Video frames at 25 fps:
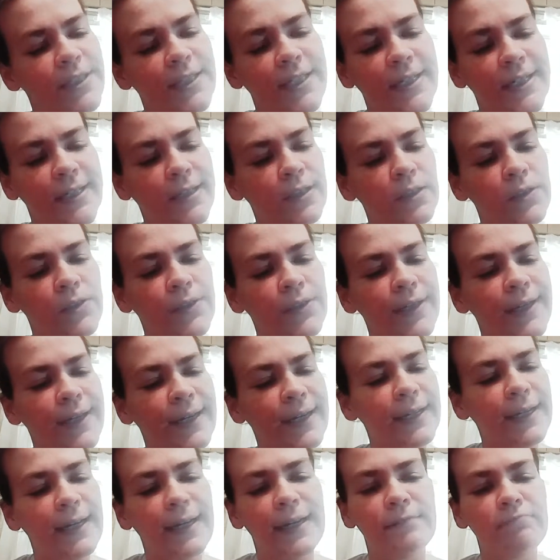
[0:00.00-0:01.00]
teal
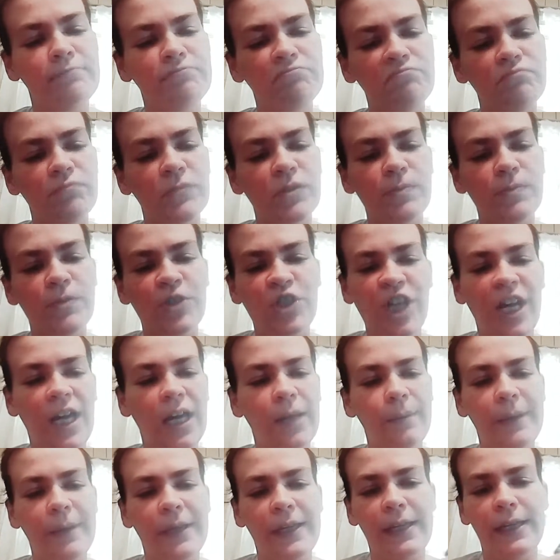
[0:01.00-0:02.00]
like
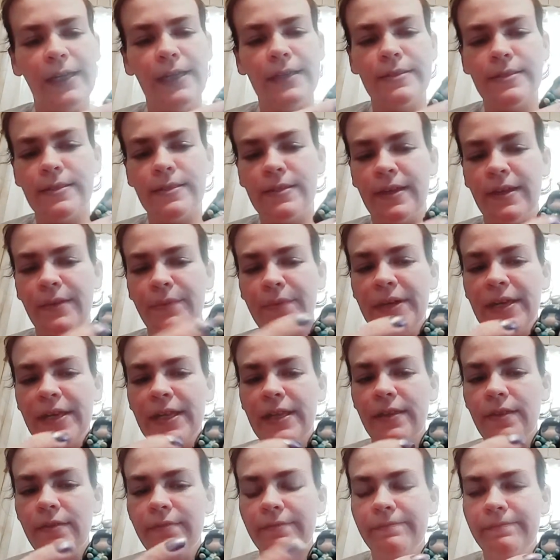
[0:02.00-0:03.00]
jammies
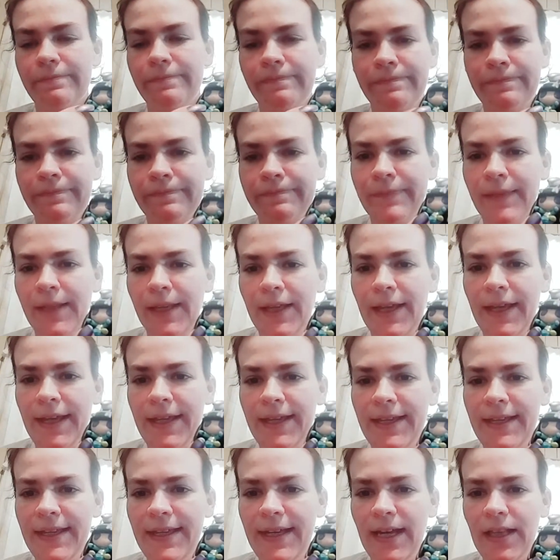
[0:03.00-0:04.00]
with
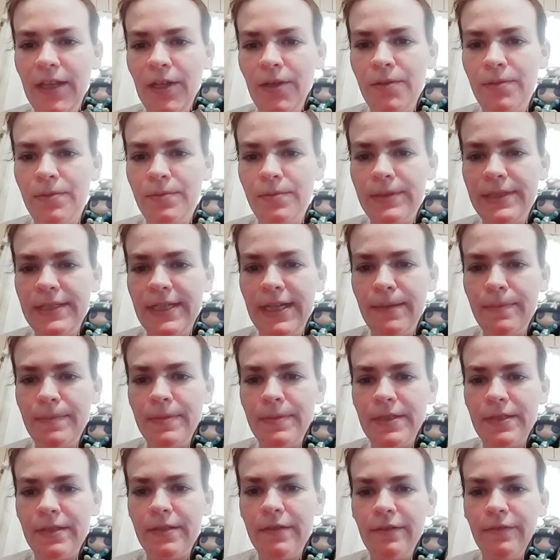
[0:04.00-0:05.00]
yellow
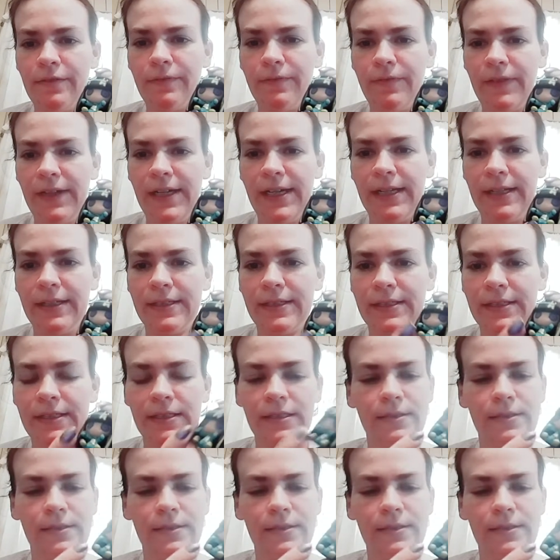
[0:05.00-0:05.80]
tipped feet.